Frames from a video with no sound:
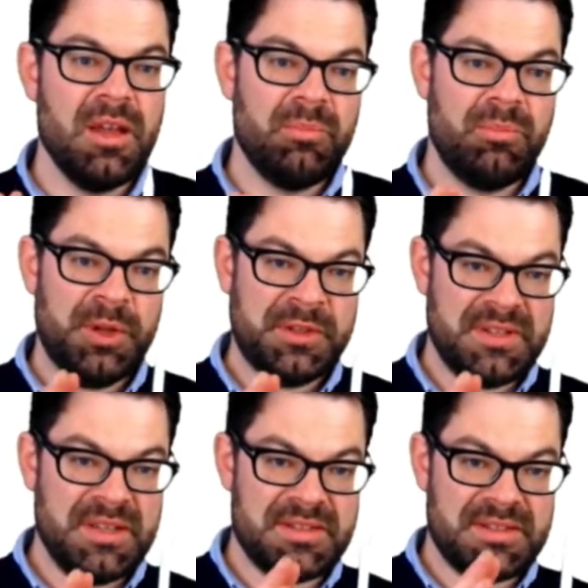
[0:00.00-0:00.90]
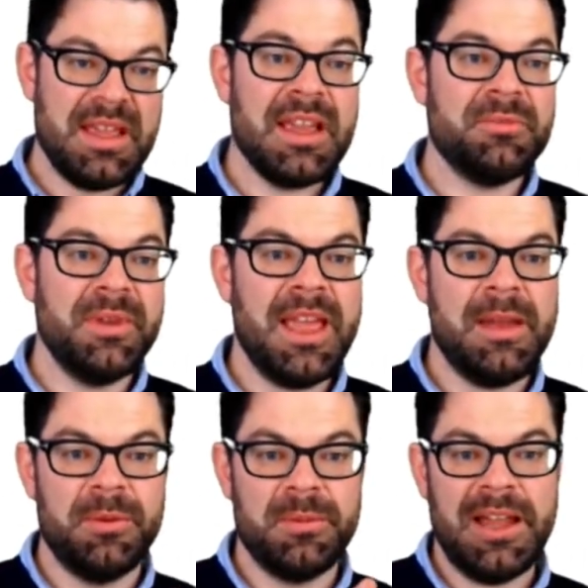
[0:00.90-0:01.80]
but instead we
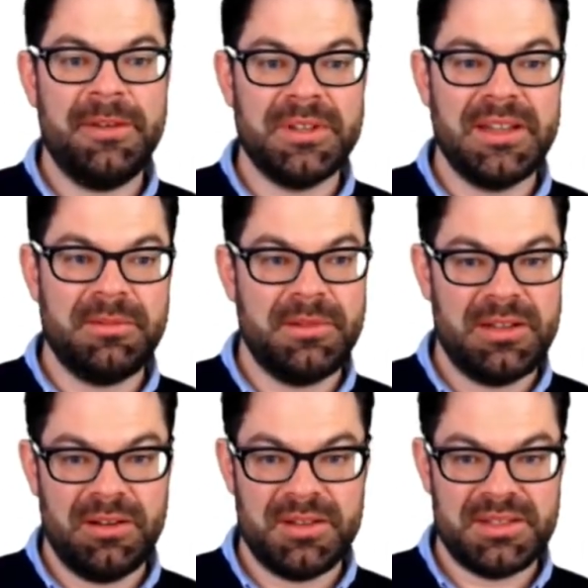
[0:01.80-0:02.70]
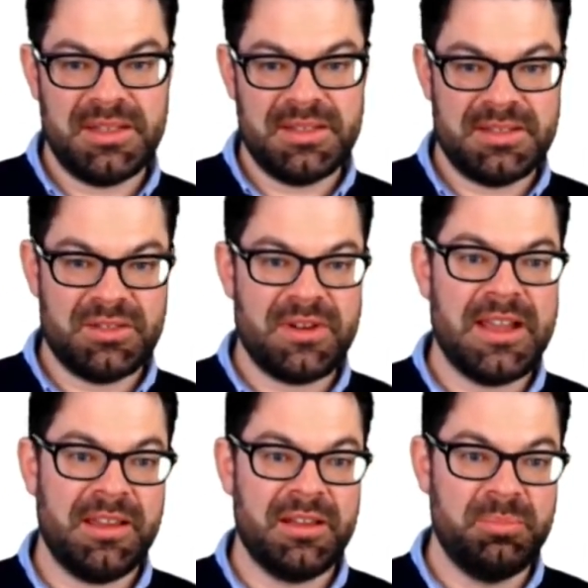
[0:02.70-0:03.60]
will have the deadweight loss that is the
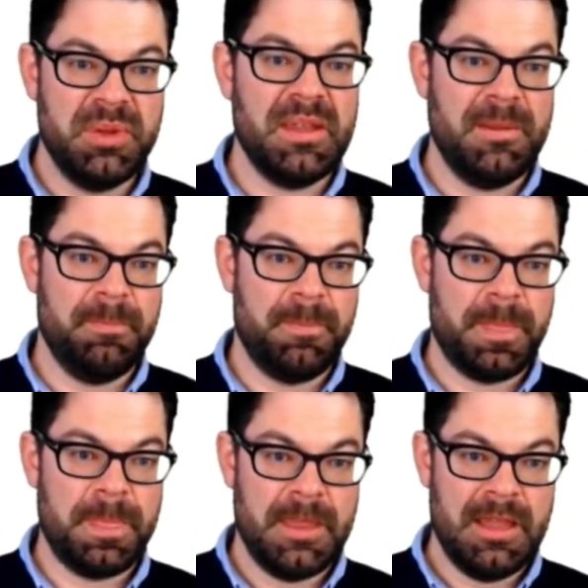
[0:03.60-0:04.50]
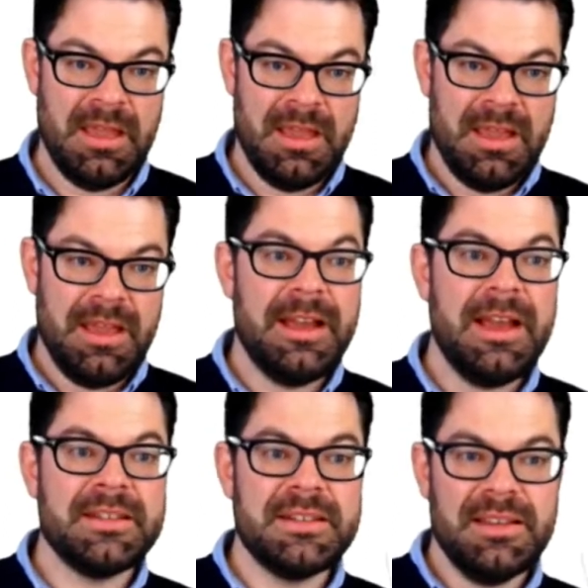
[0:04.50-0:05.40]
triangle B.
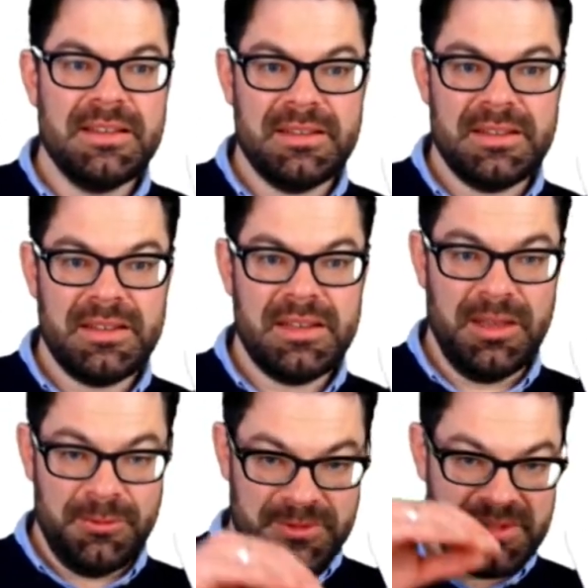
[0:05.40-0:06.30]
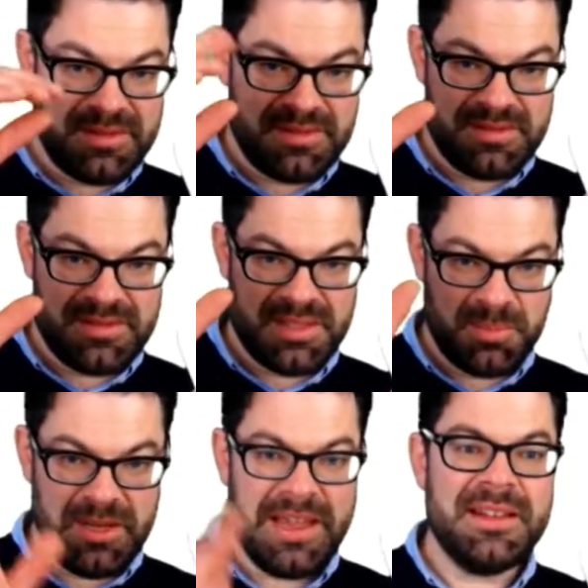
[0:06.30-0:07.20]
And if the
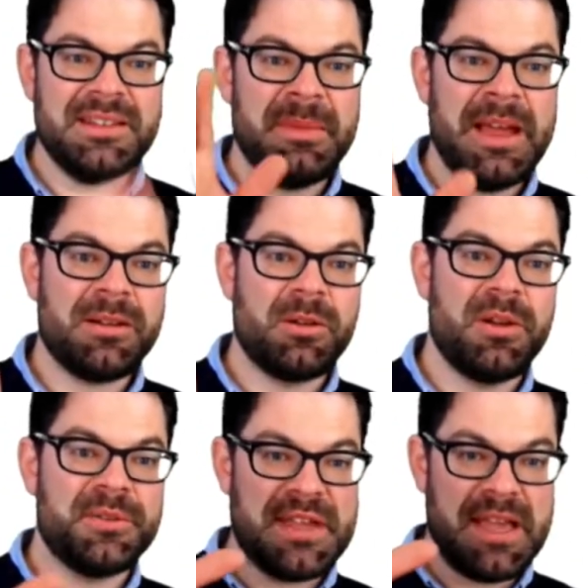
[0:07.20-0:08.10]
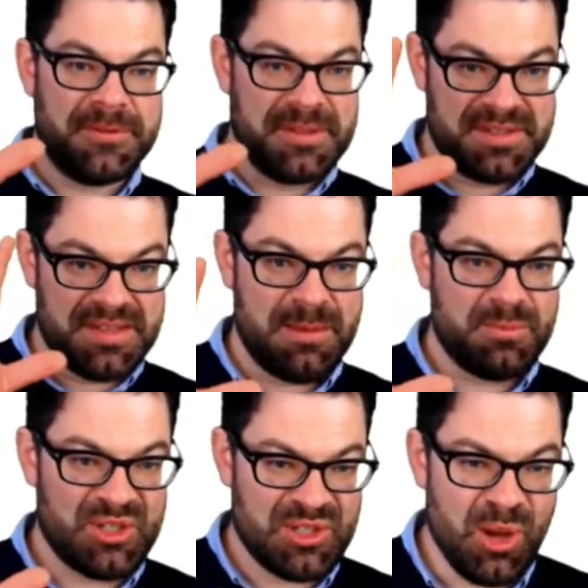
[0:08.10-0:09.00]
supply and demand curves have the same
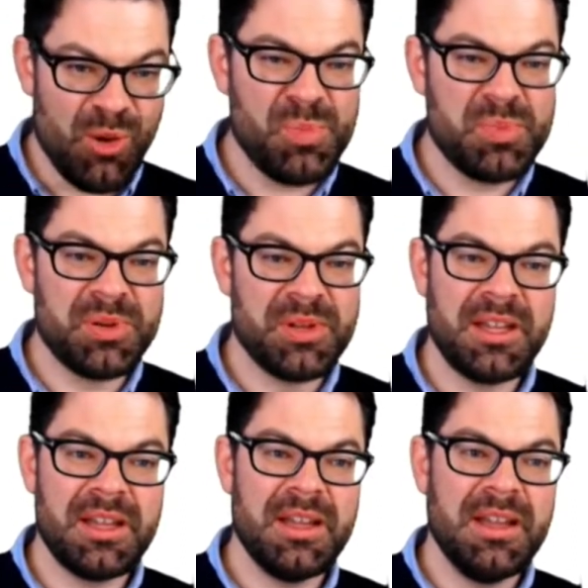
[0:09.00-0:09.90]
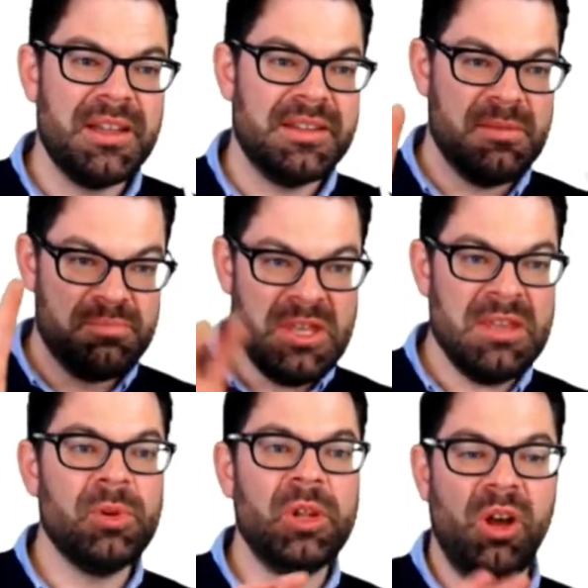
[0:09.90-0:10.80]
slope, then B
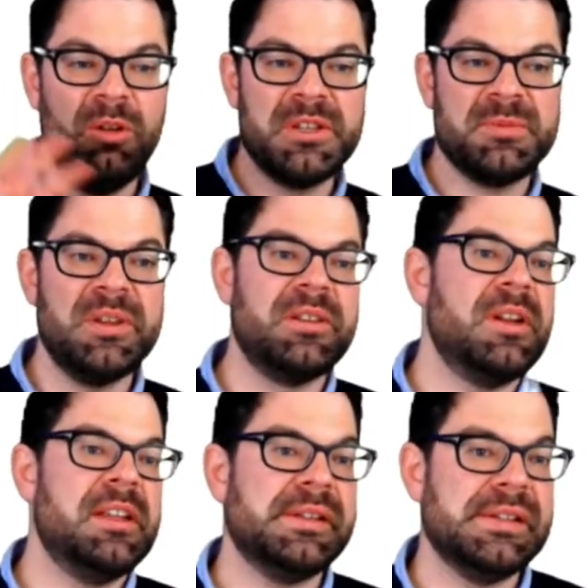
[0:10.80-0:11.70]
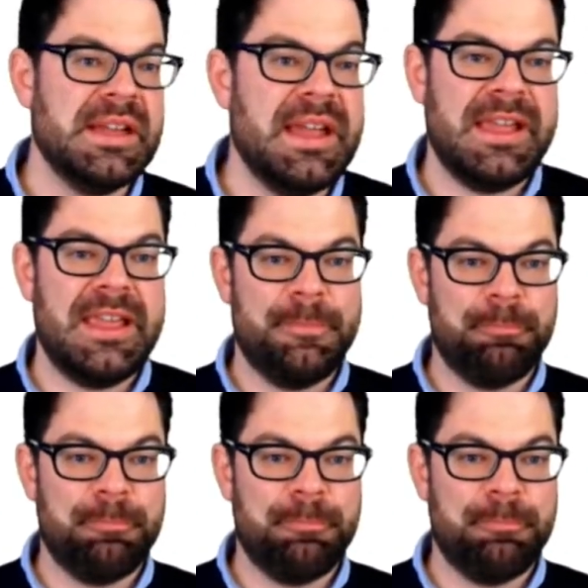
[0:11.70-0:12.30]
will always be greater than A.